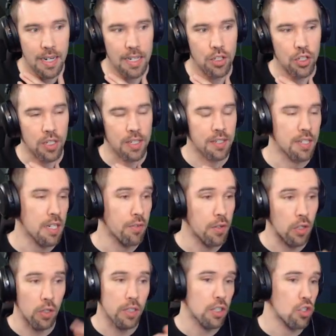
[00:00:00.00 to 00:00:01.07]
As you can see, if
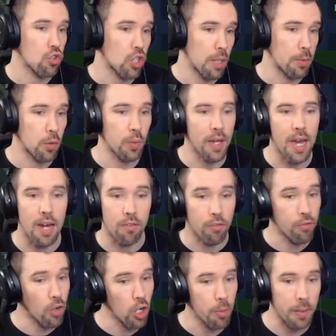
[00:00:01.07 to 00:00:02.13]
you click the script, we have
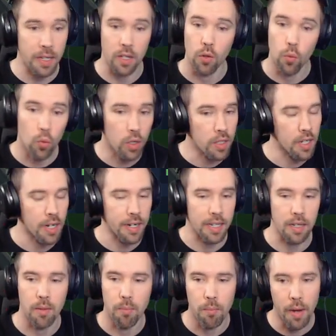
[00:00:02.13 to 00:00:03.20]
farming,
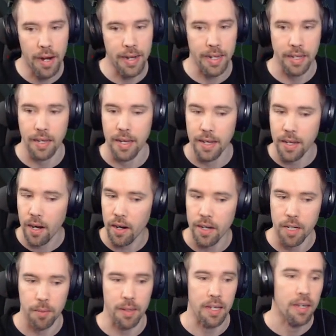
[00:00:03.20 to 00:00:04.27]
woodcutting, mining,
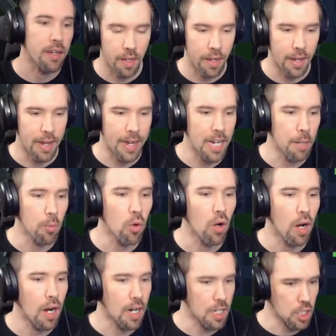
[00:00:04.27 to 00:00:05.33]
economy,
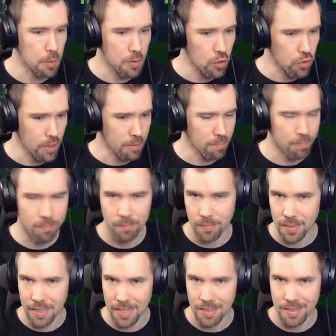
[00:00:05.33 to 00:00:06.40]
animal husbandry.
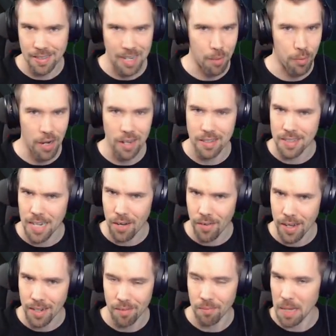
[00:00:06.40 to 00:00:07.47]
Did I pronounce that
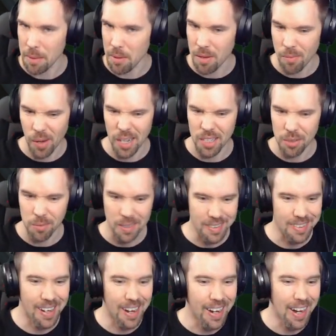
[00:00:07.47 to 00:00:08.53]
right? Maybe, possibly.
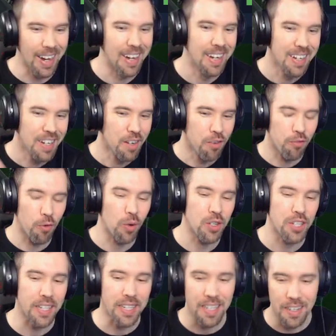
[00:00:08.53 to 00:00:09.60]

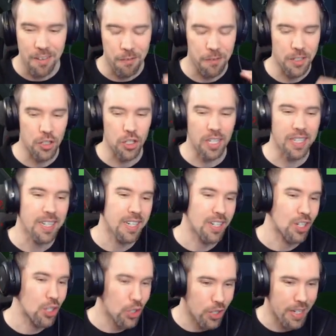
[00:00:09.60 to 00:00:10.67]
Foraging, fishing,
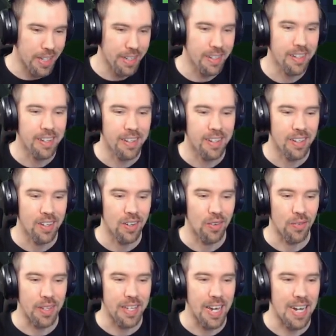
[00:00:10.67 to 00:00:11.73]
cooking.
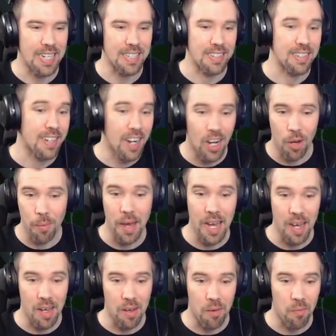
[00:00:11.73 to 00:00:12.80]
We got
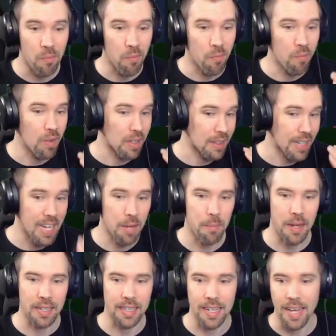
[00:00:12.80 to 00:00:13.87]
combat, light
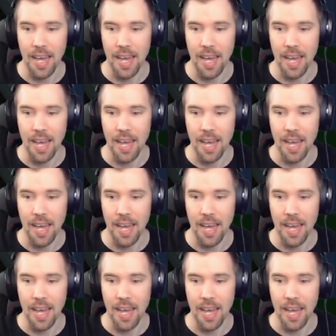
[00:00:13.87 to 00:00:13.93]
melee,